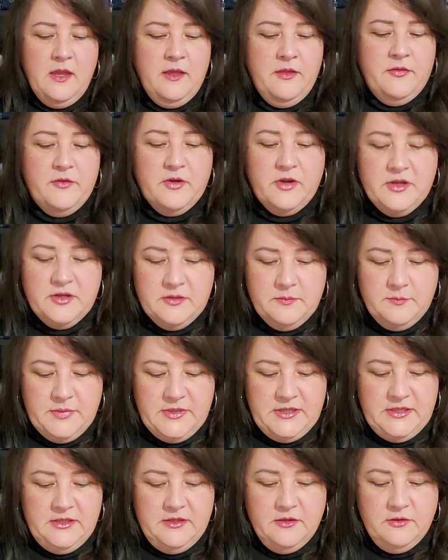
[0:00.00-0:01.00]
They're going to
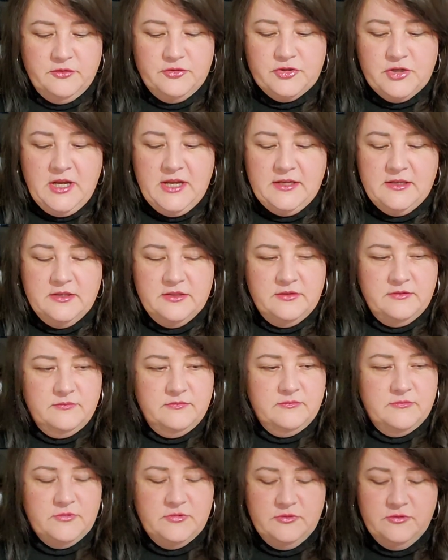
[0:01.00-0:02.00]
be, trying
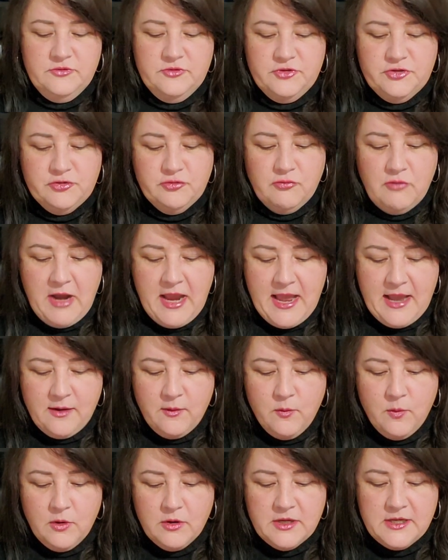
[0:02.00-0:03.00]
to
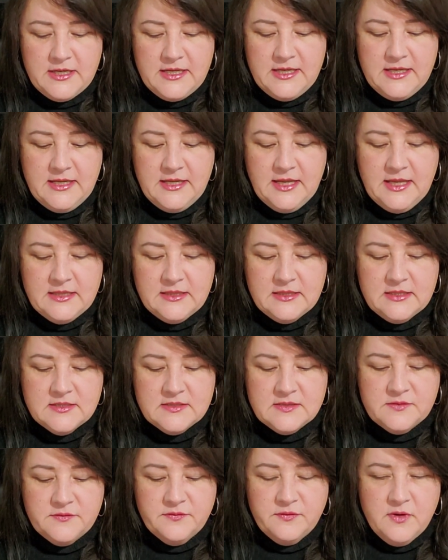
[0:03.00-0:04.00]
track where did he get
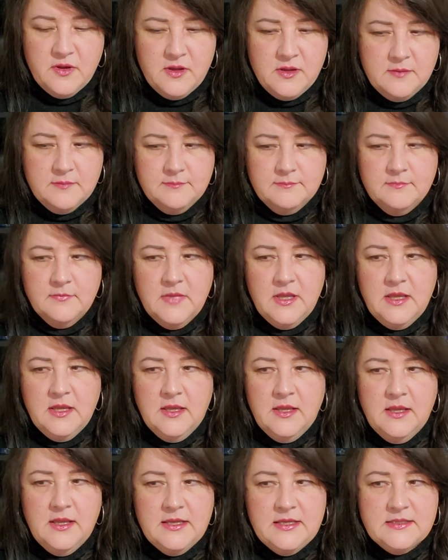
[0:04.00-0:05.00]
this from.
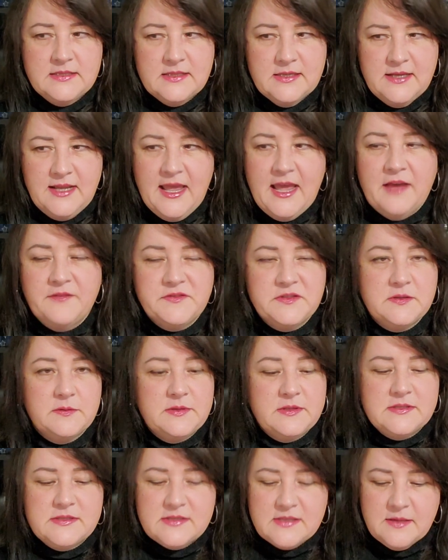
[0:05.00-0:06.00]
He's going to have
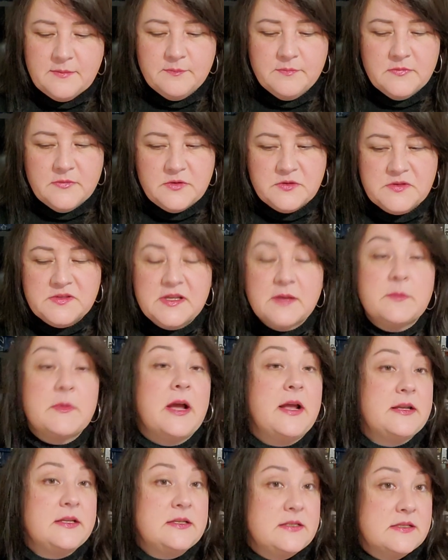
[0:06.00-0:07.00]
to, there's some
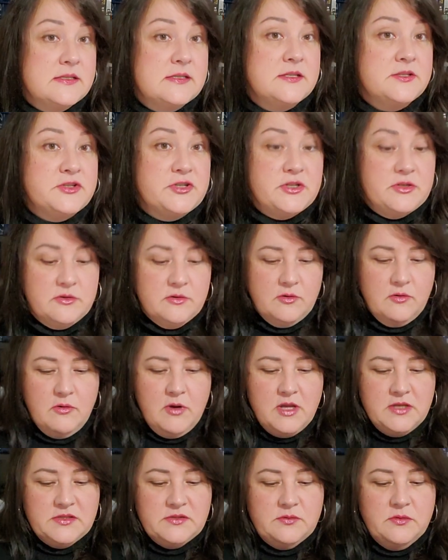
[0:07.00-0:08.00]
kind of decision or
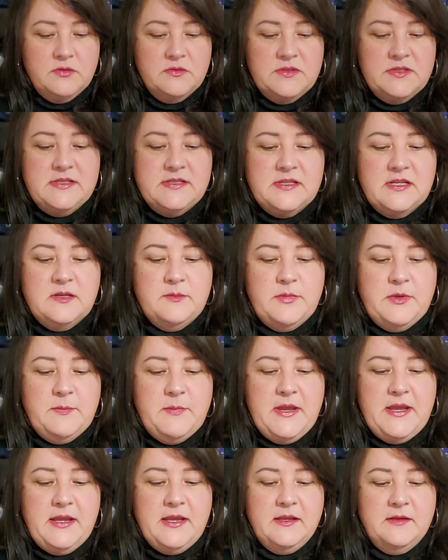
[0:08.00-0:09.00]
crossroads he's going to be
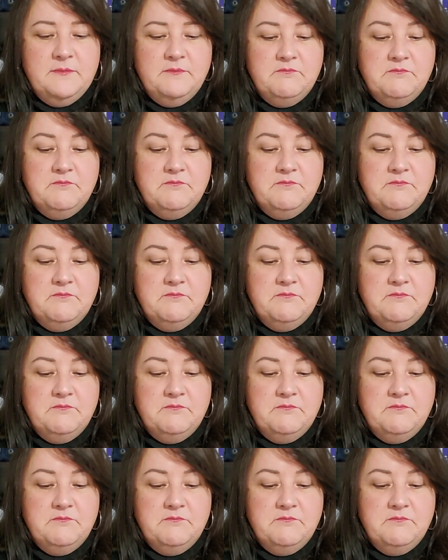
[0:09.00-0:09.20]
making.